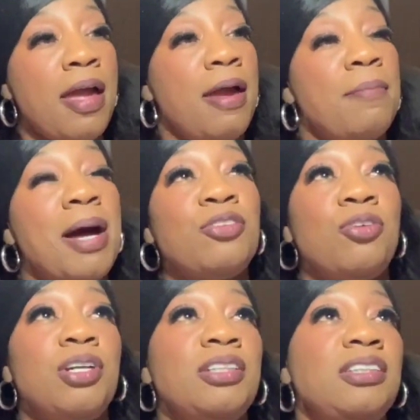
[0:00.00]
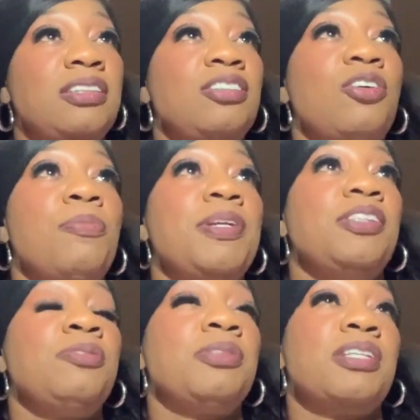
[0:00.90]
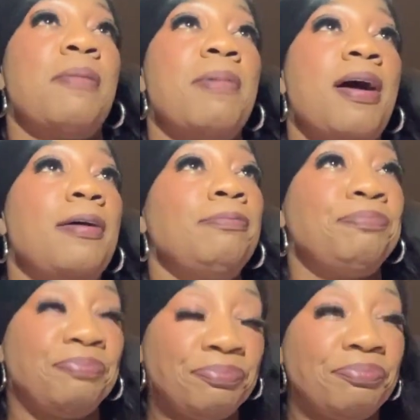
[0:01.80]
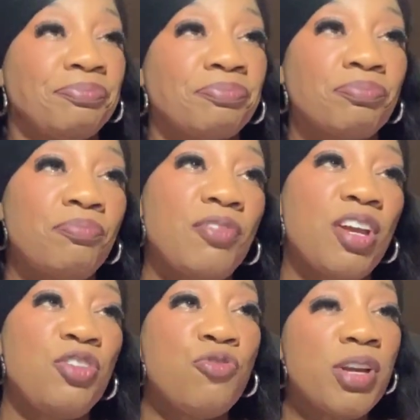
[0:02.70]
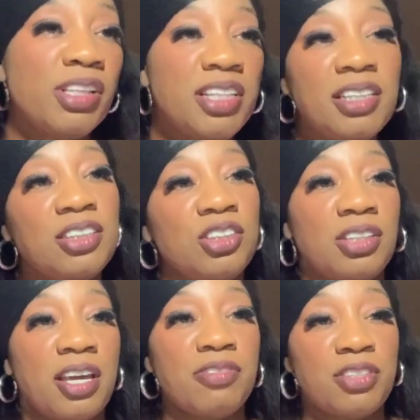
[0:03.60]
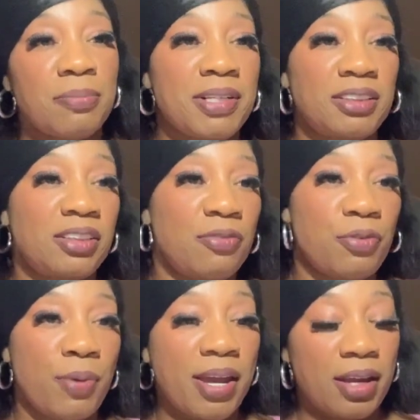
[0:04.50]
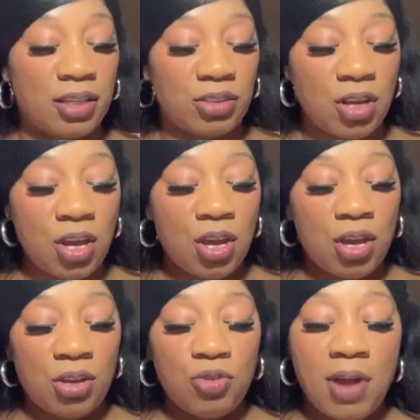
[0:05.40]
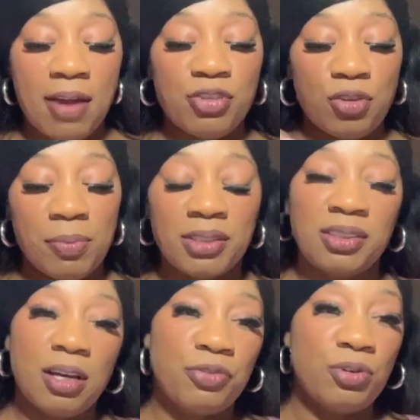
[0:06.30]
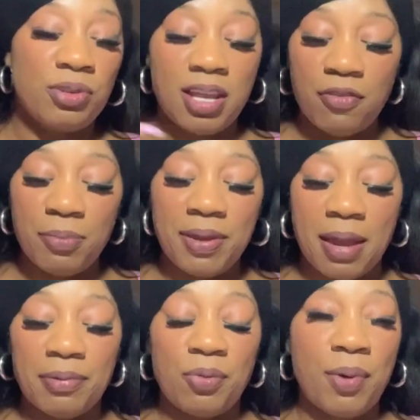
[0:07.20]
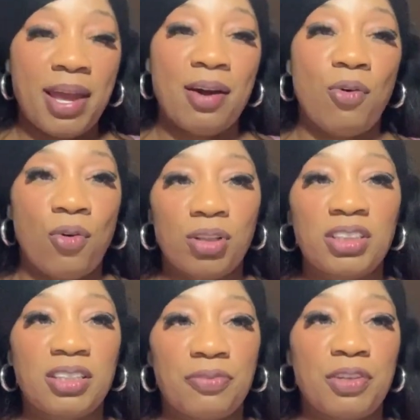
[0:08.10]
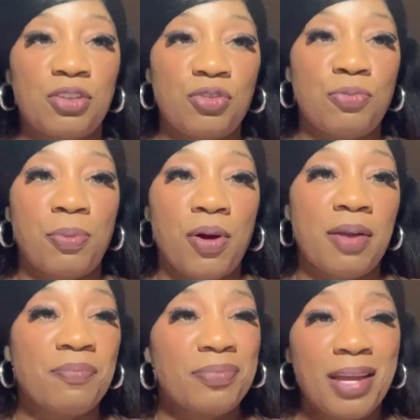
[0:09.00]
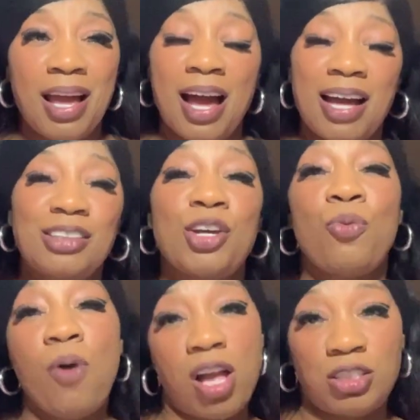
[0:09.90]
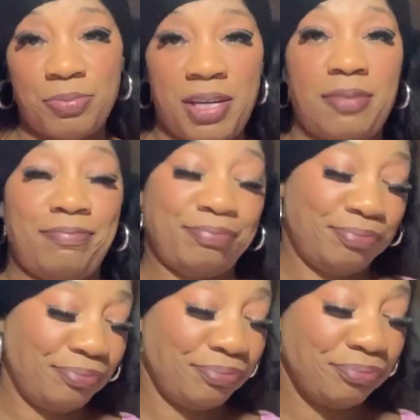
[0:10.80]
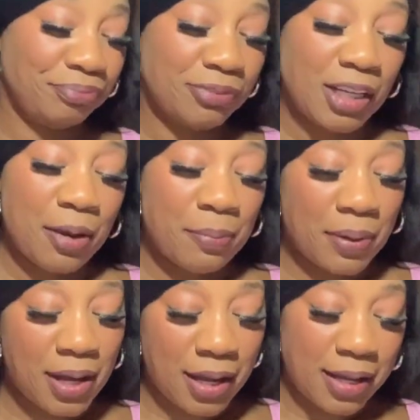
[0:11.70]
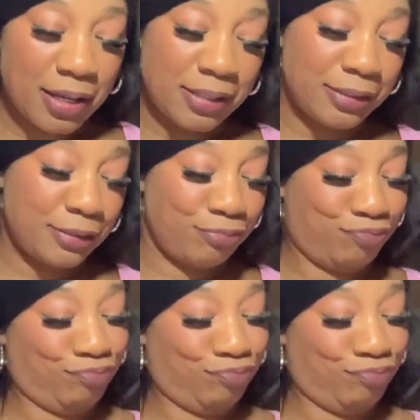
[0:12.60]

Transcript: And my daughter told me, she was like, Mom, you really need to just give some of this stuff away because you have so much stuff. You'll never be able to wear all the stuff that you've bought. I said, watch me. Because